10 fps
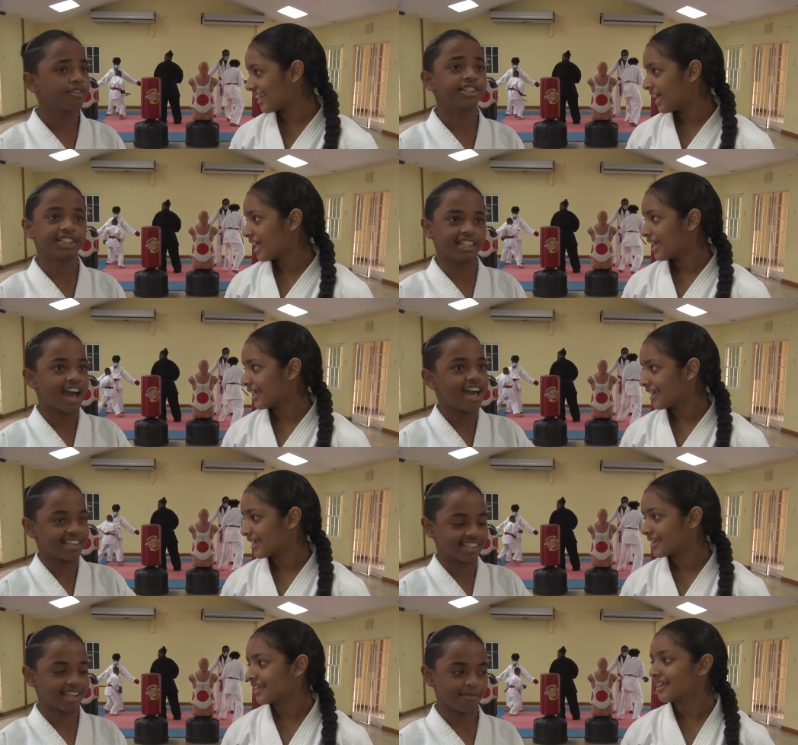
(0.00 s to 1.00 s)
Speaker 1: reaching the
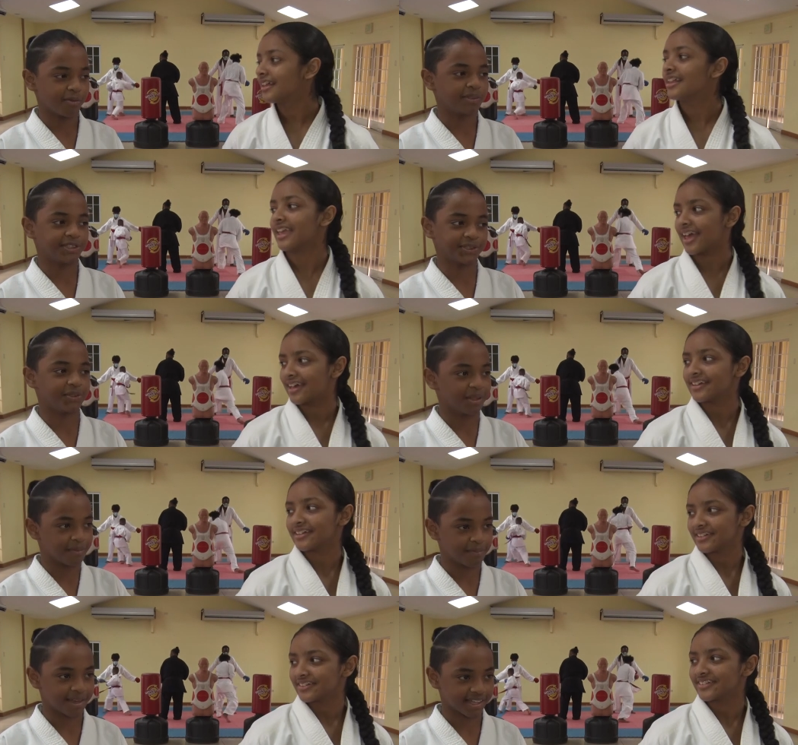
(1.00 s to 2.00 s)
highest level with yeah. is
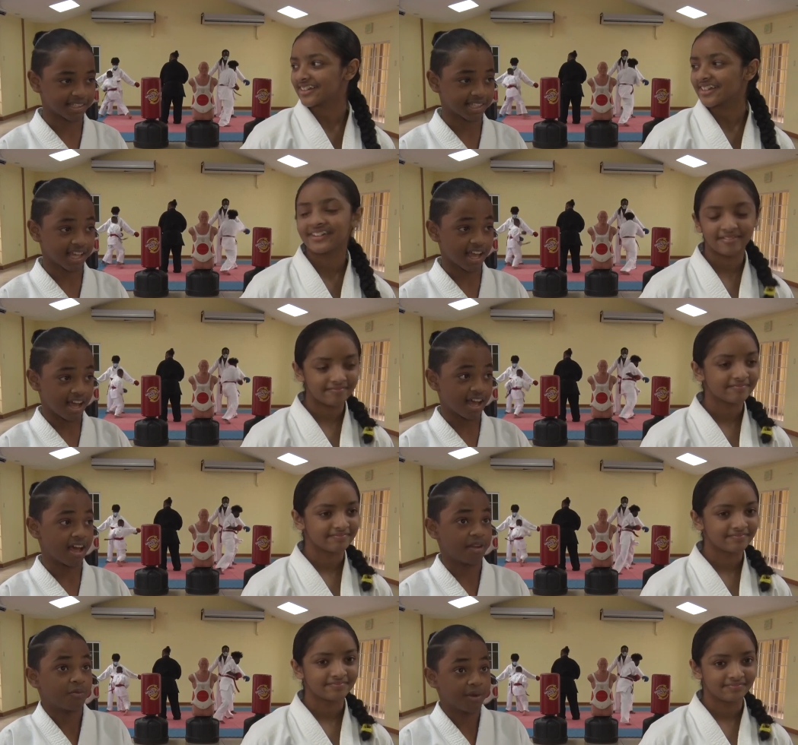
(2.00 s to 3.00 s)
Olympics
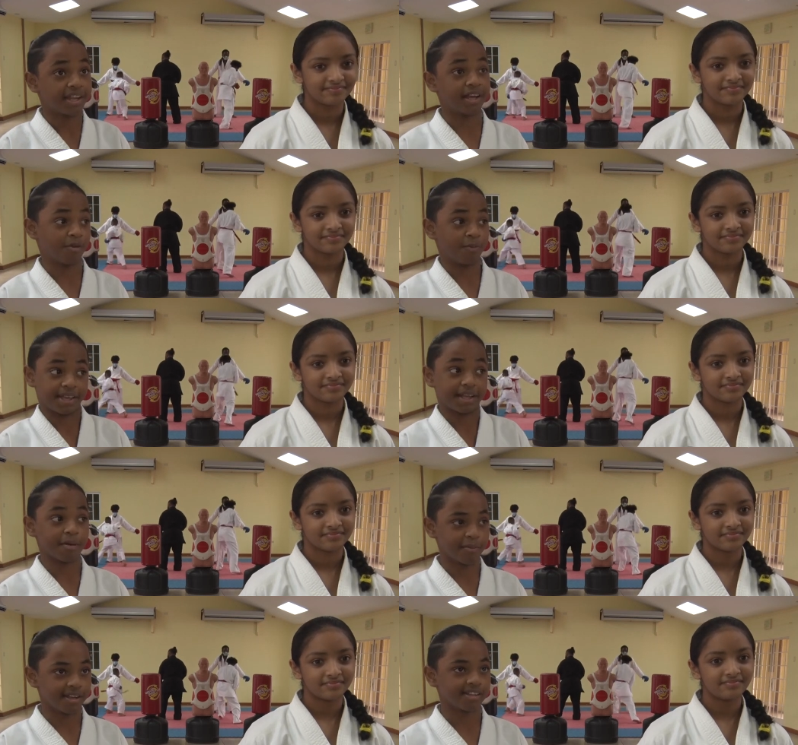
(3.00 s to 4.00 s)
and winning and making
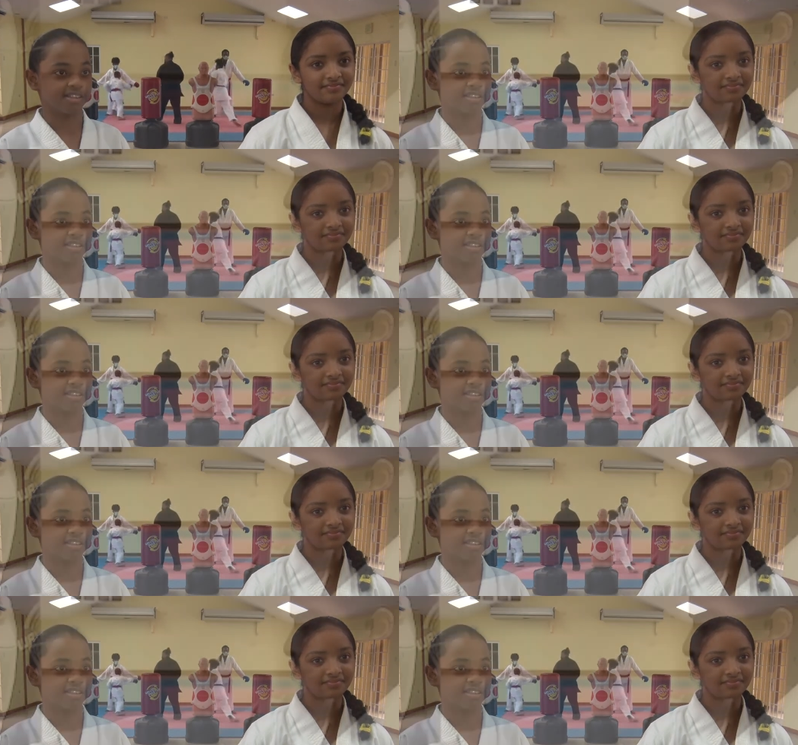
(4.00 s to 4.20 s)
a medal.